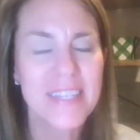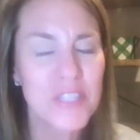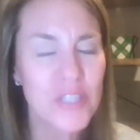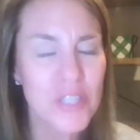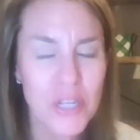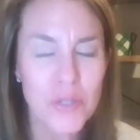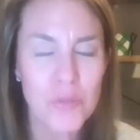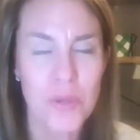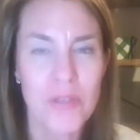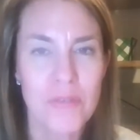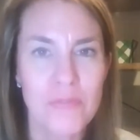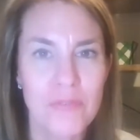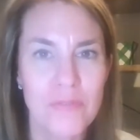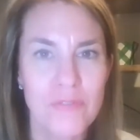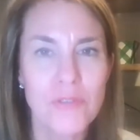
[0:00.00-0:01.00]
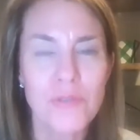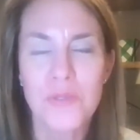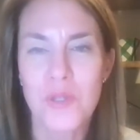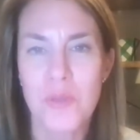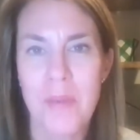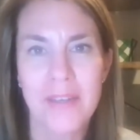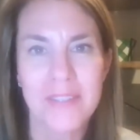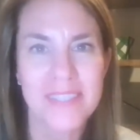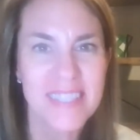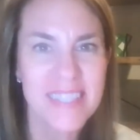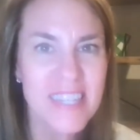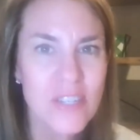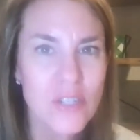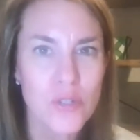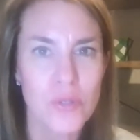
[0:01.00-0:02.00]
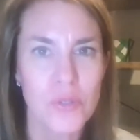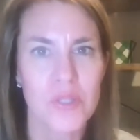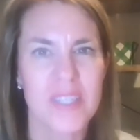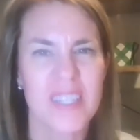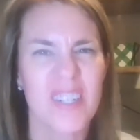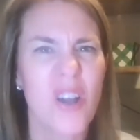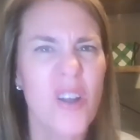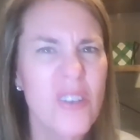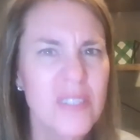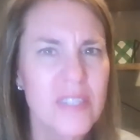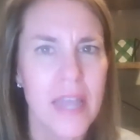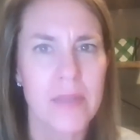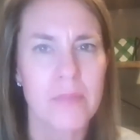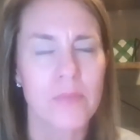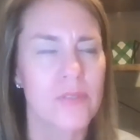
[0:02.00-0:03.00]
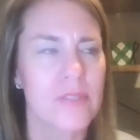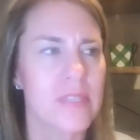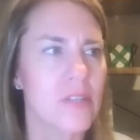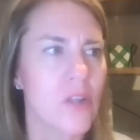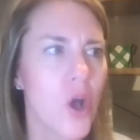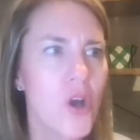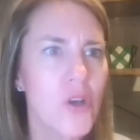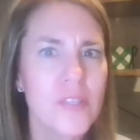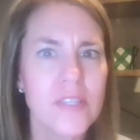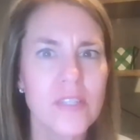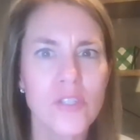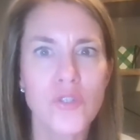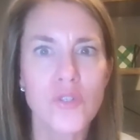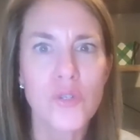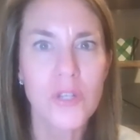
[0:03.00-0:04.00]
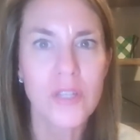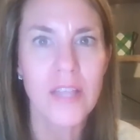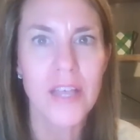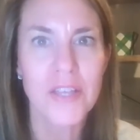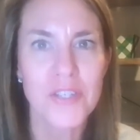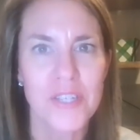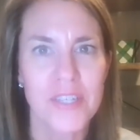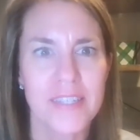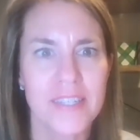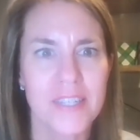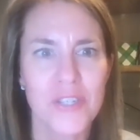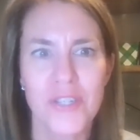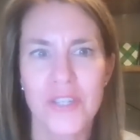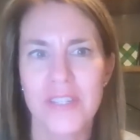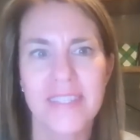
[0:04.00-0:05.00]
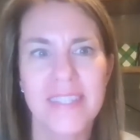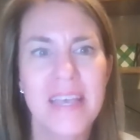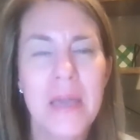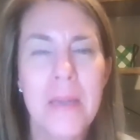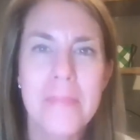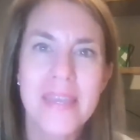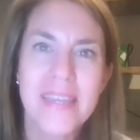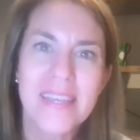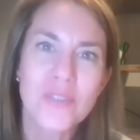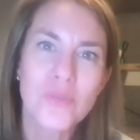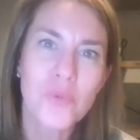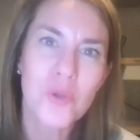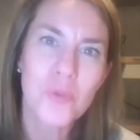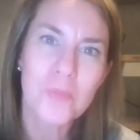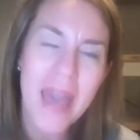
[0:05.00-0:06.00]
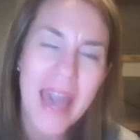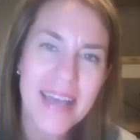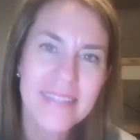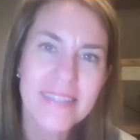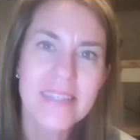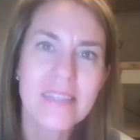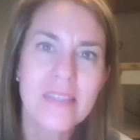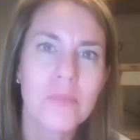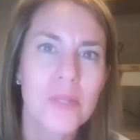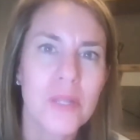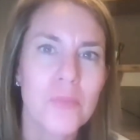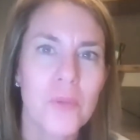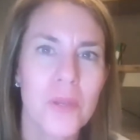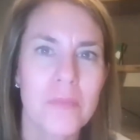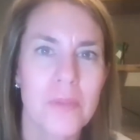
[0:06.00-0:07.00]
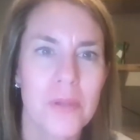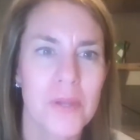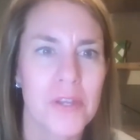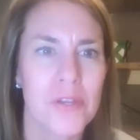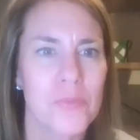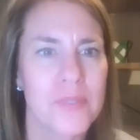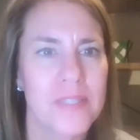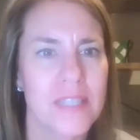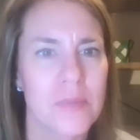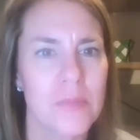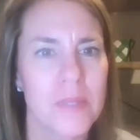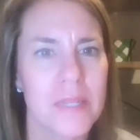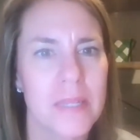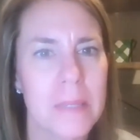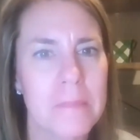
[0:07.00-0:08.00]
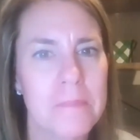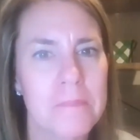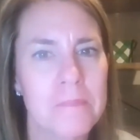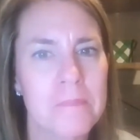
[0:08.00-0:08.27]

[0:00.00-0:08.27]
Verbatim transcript: such rave reviews about seizures and Alzheimer's and all these neurologic conditions because we are passing the blood brain barrier with CBD.